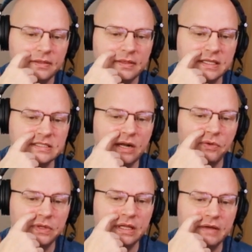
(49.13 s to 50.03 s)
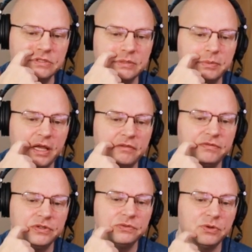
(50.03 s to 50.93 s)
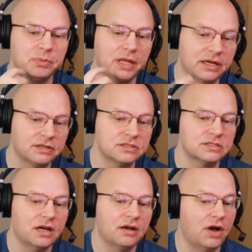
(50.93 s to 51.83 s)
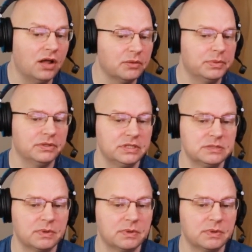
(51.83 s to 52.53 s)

This not only levels the playing field for players of all abilities,